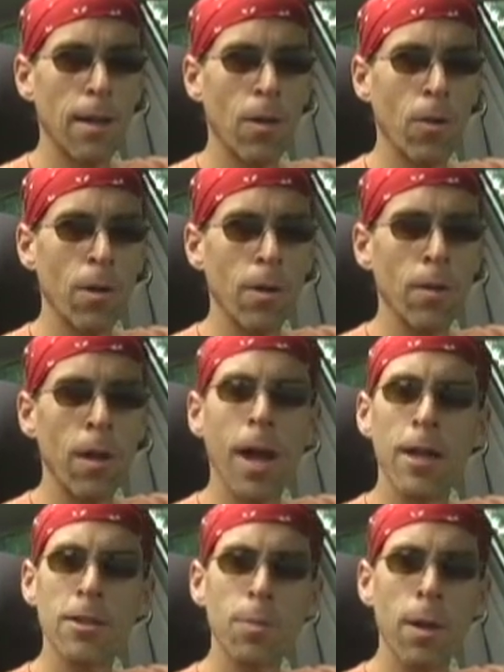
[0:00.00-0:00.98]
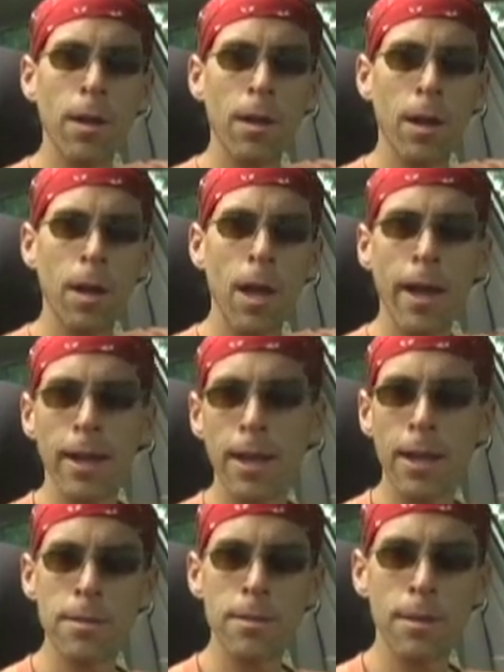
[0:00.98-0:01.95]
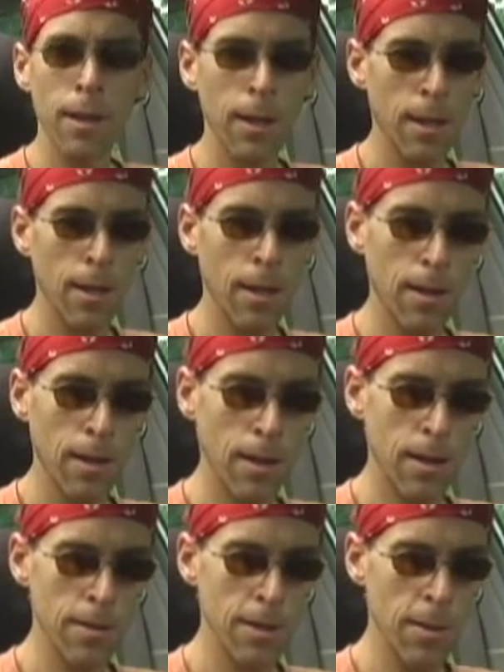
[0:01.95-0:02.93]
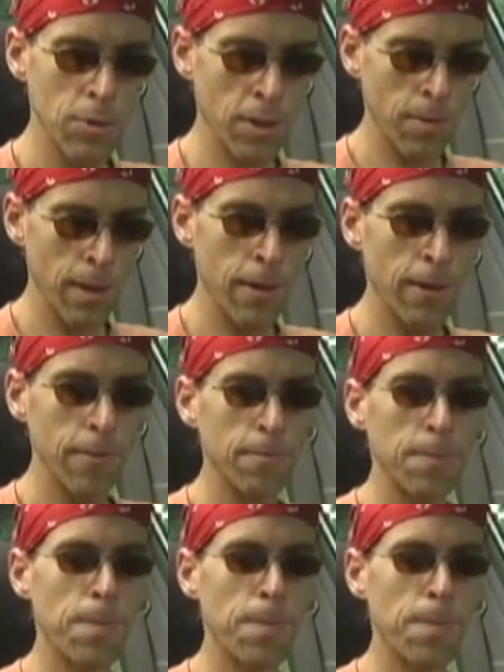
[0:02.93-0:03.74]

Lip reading: or the hot spot in the light hits the subject matter.